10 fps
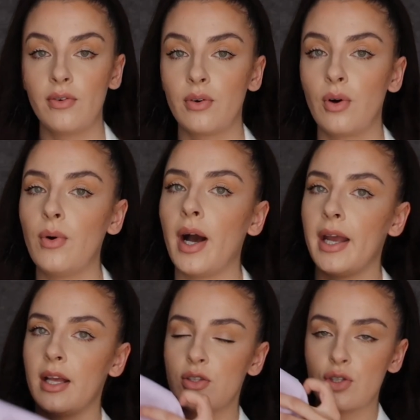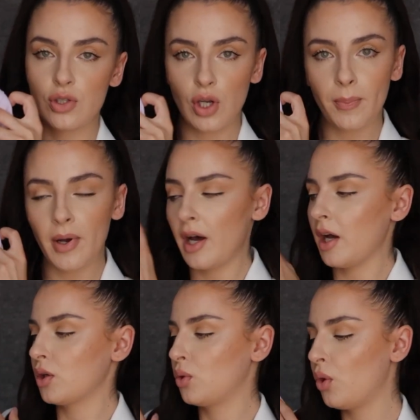Overall, a
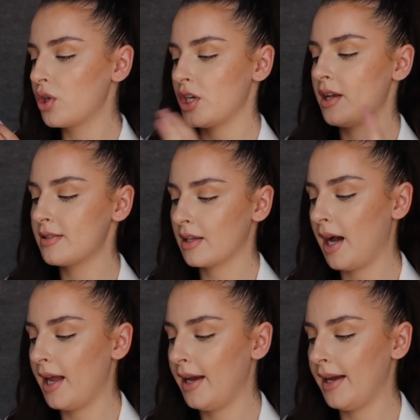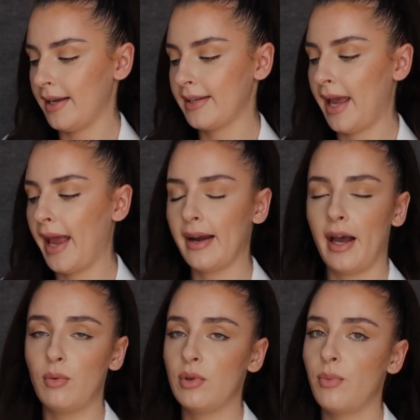super gorgeous color. Again,
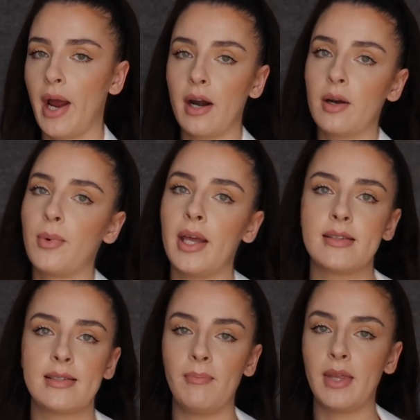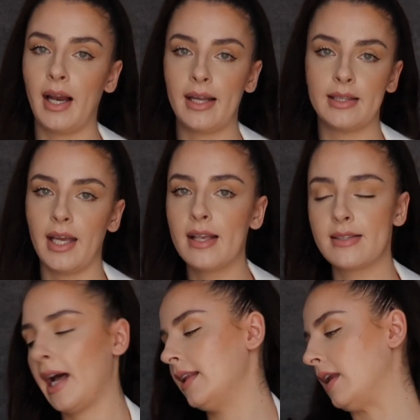I would wear it with something like
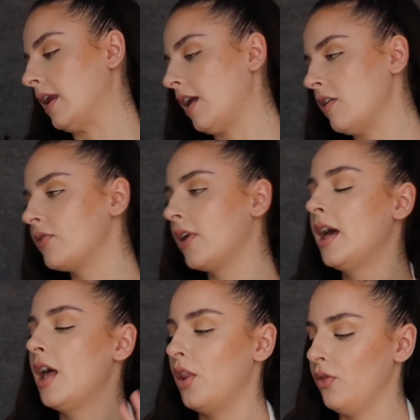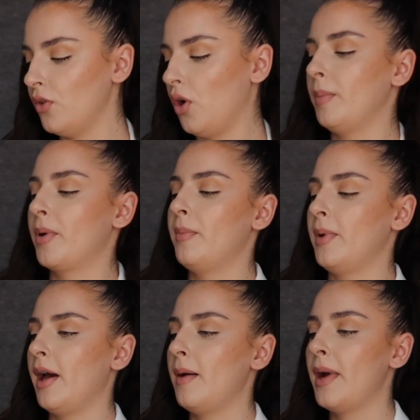this underneath. Not a
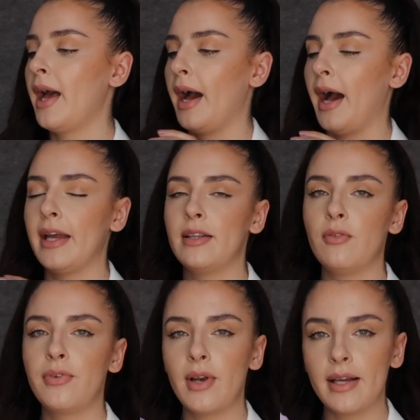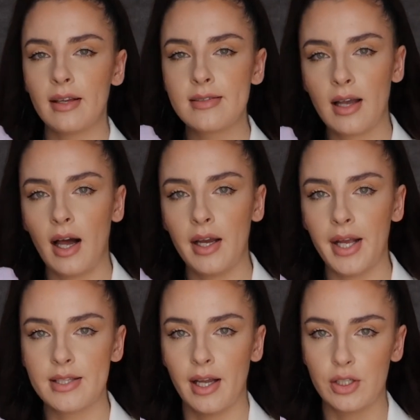problem. I don't feel like this color
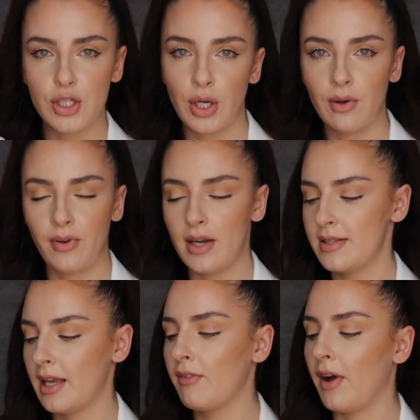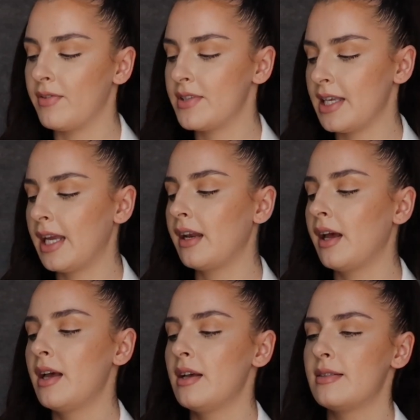is like too offensive. I've seen
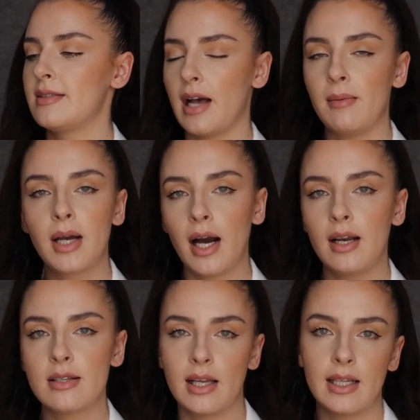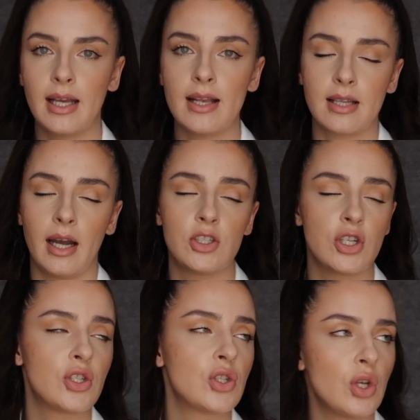some colors like this that are
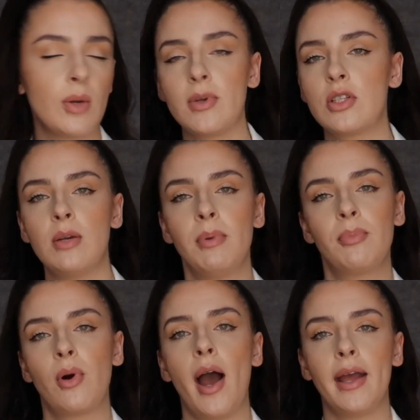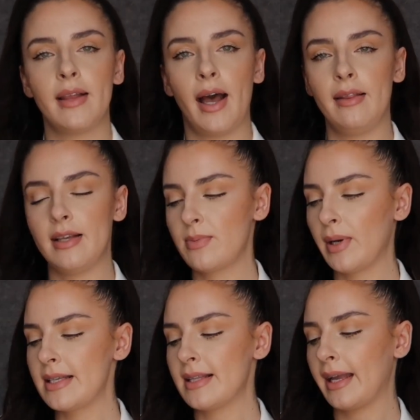just super, super bright. And this
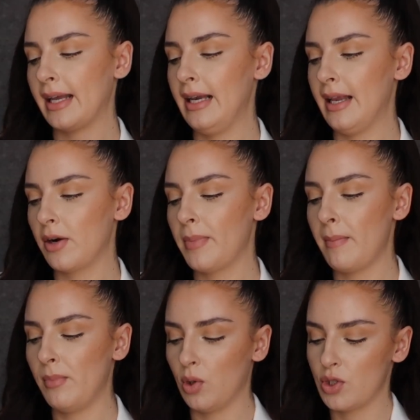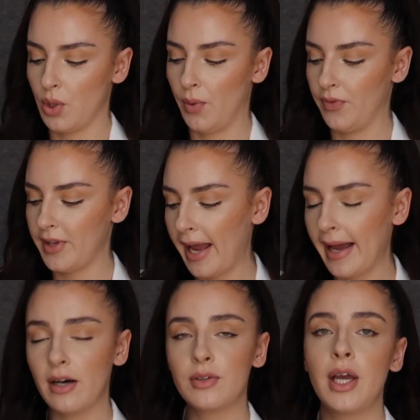one is like a little bit more toned
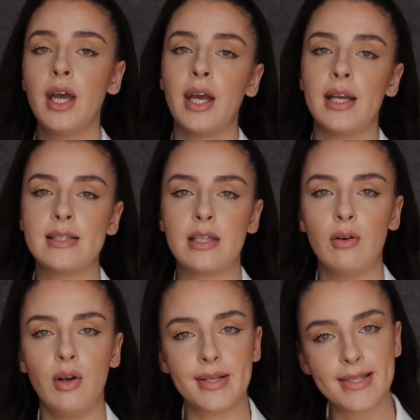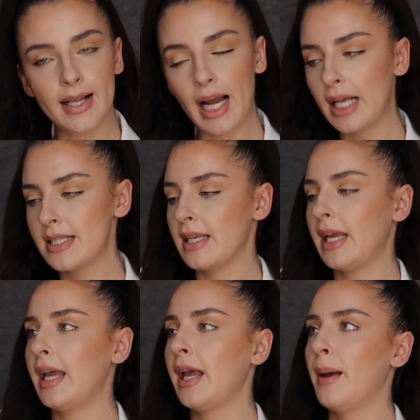down. It still looks
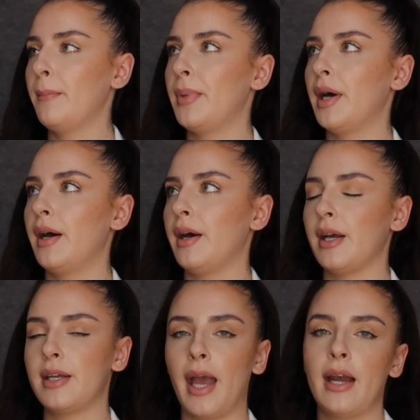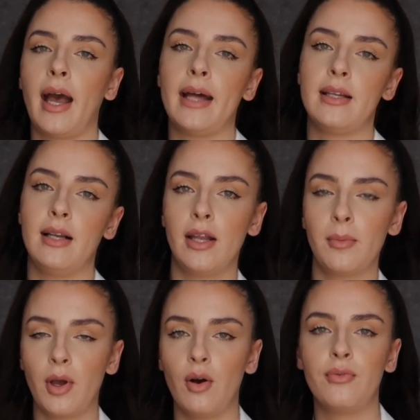classy. But again, adding a
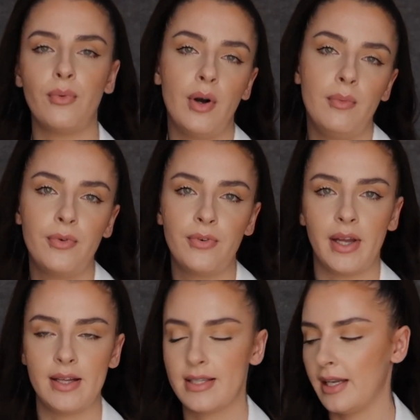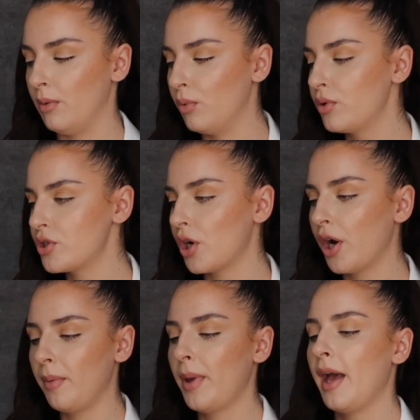little bit of oomph into the
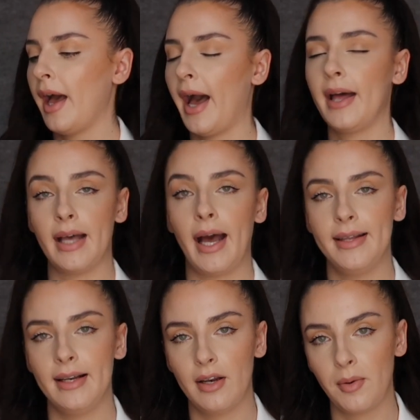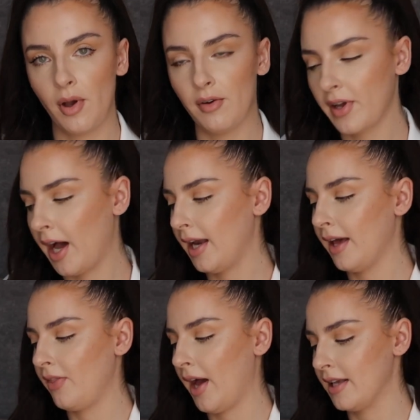wardrobe and adding a little bit of
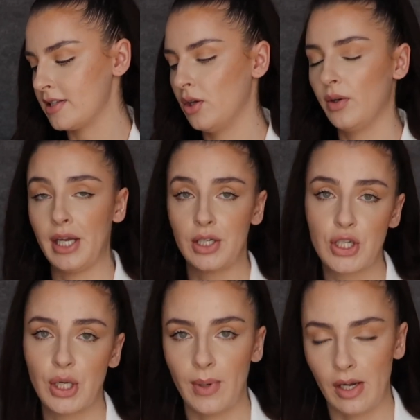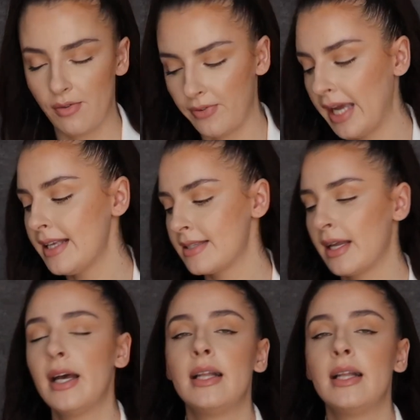color that is not like too in your face.